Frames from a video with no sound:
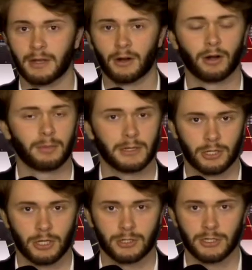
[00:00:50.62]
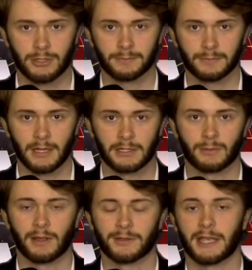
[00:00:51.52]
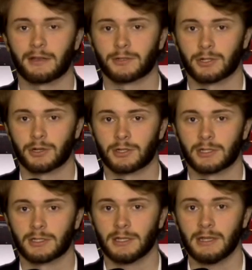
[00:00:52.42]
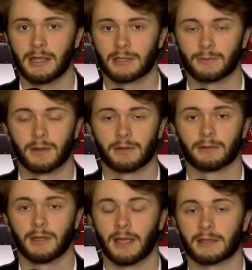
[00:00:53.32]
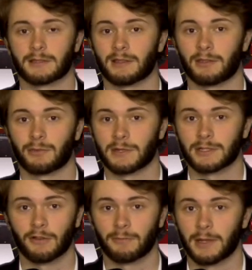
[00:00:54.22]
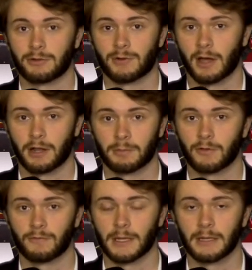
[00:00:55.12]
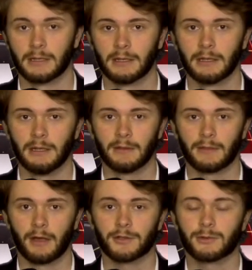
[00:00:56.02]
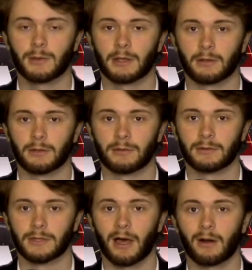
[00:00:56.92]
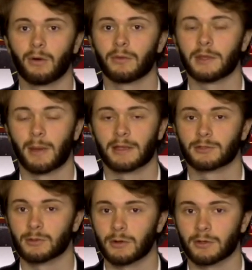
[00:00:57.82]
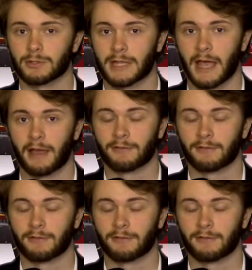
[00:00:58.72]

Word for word: urban churches, as well as house churches, as well as the Three Self Patriotic movement. They also include not only pastoral staff,